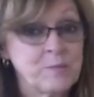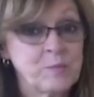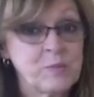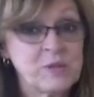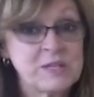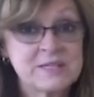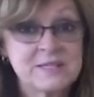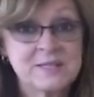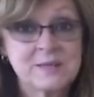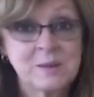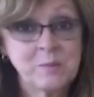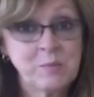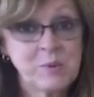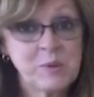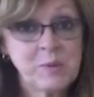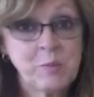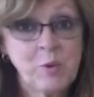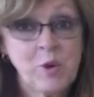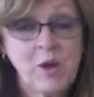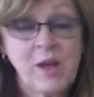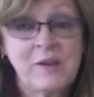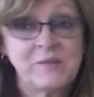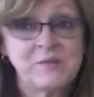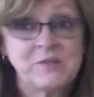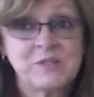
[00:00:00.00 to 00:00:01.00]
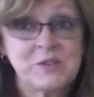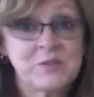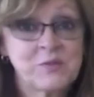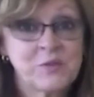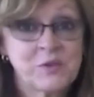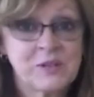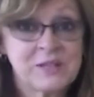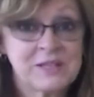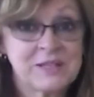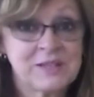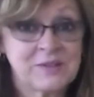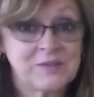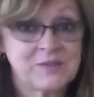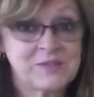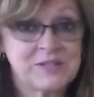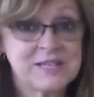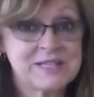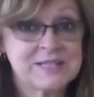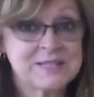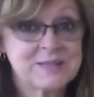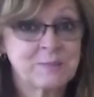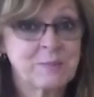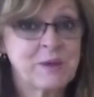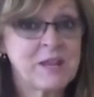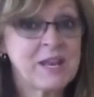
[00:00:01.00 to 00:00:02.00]
But some people have different
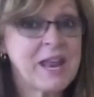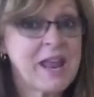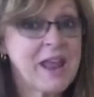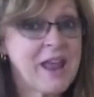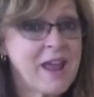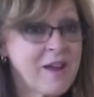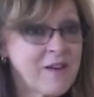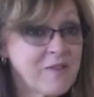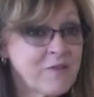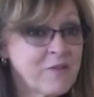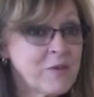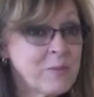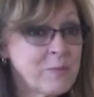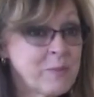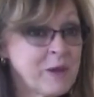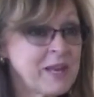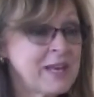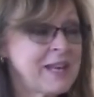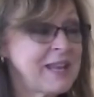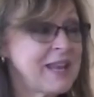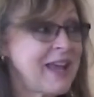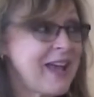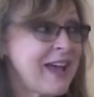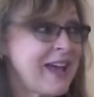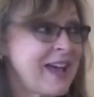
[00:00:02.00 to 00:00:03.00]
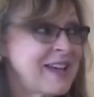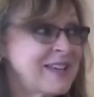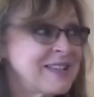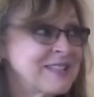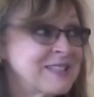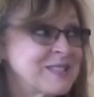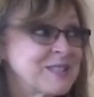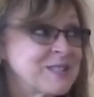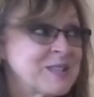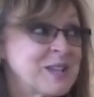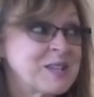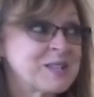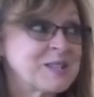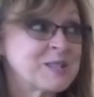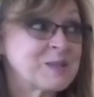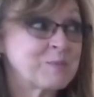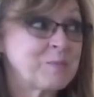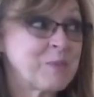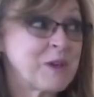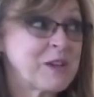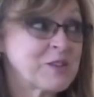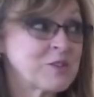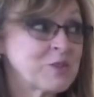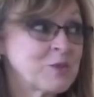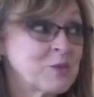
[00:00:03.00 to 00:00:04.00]
giftings, but everybody has
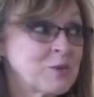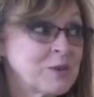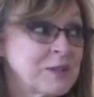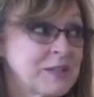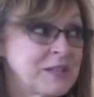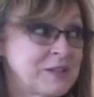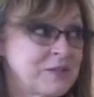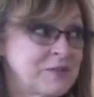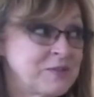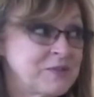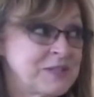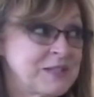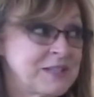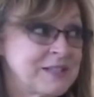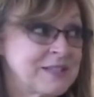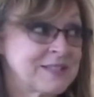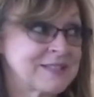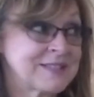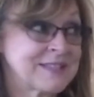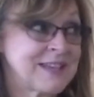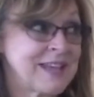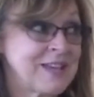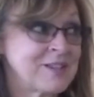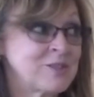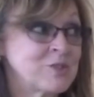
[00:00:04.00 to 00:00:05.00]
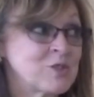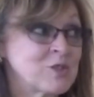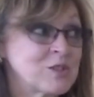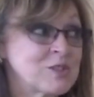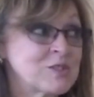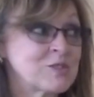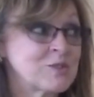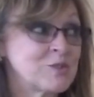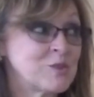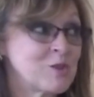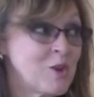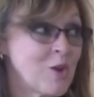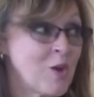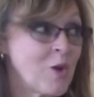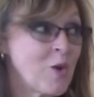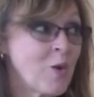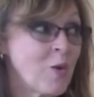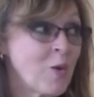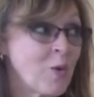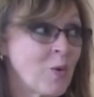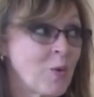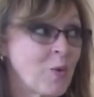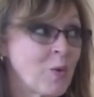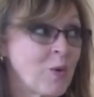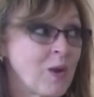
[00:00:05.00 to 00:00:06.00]
special giftings, and just
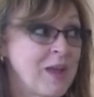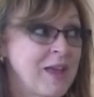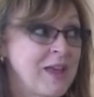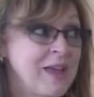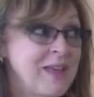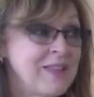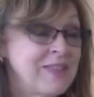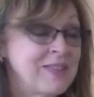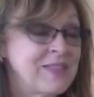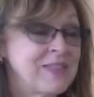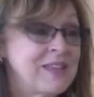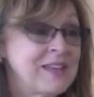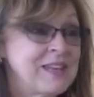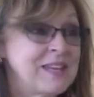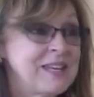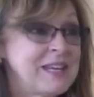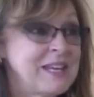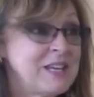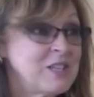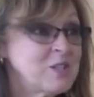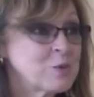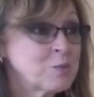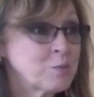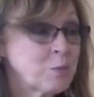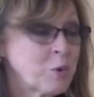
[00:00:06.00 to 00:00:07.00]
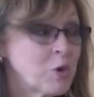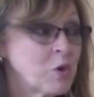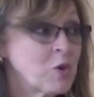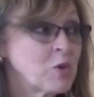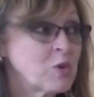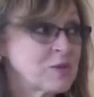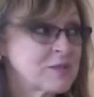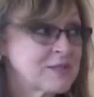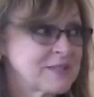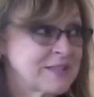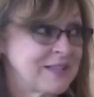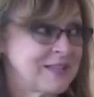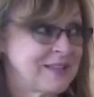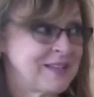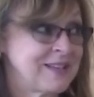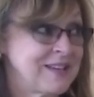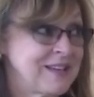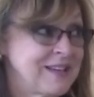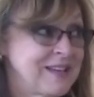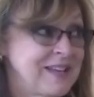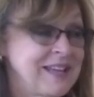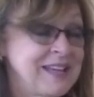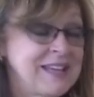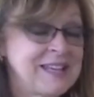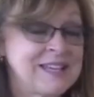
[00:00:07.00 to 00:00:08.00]
know that each person
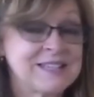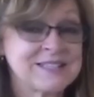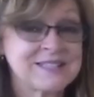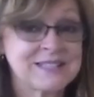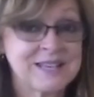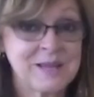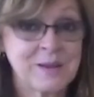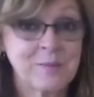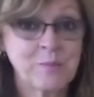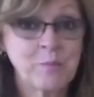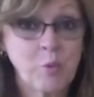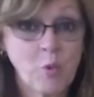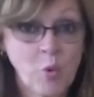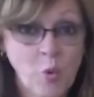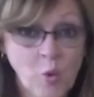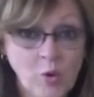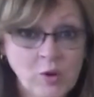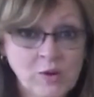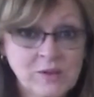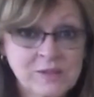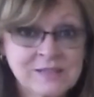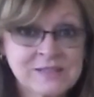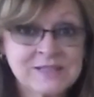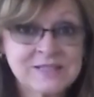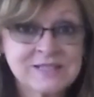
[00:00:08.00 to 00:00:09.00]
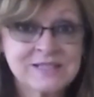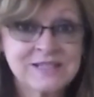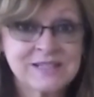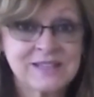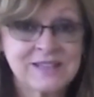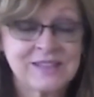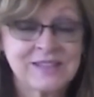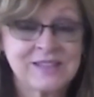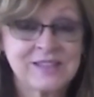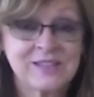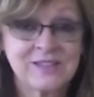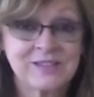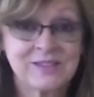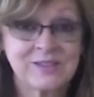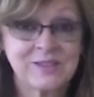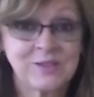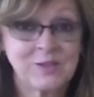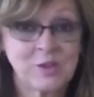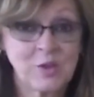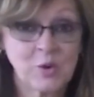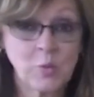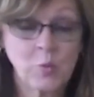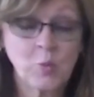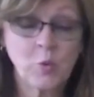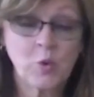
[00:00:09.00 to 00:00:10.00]
is important, that
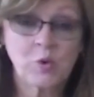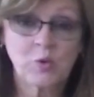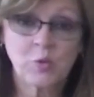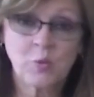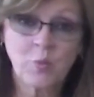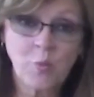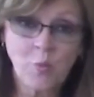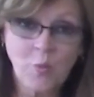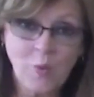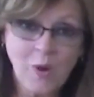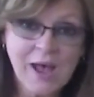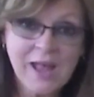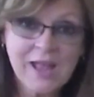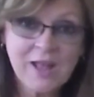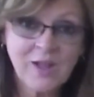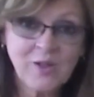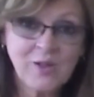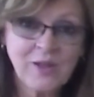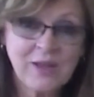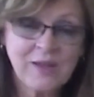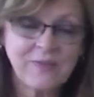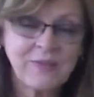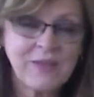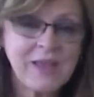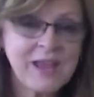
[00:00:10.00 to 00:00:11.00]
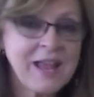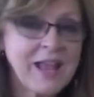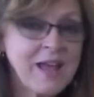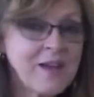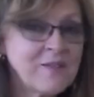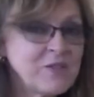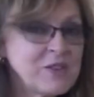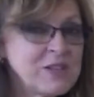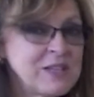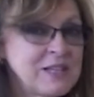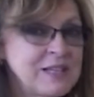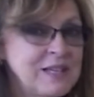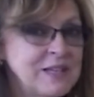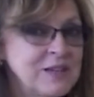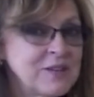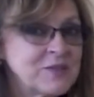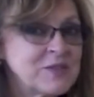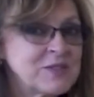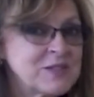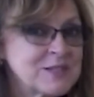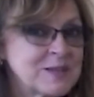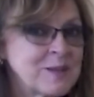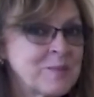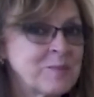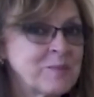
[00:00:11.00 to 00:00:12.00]
they're worthwhile, and they have a gift,
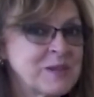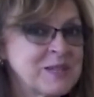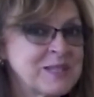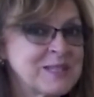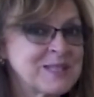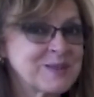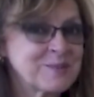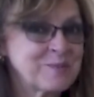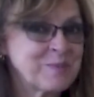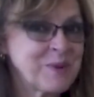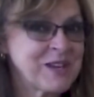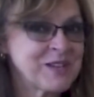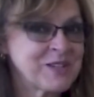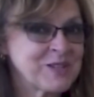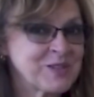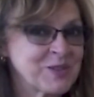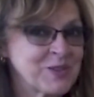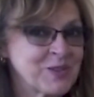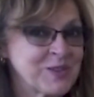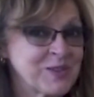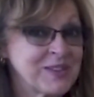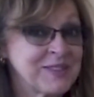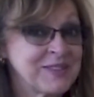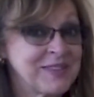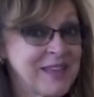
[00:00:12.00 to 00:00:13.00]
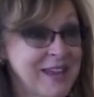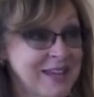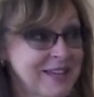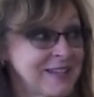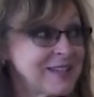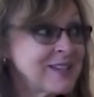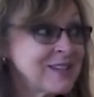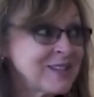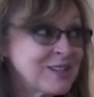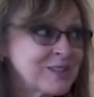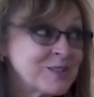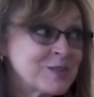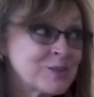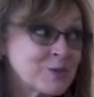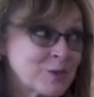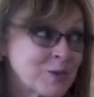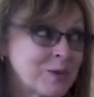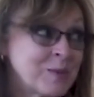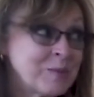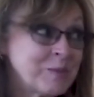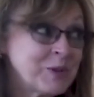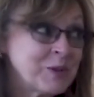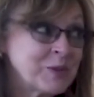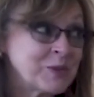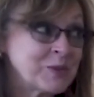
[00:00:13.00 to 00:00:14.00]
something special that they can
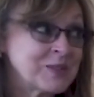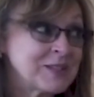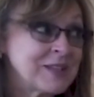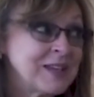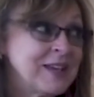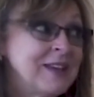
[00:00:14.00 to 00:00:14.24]
contribute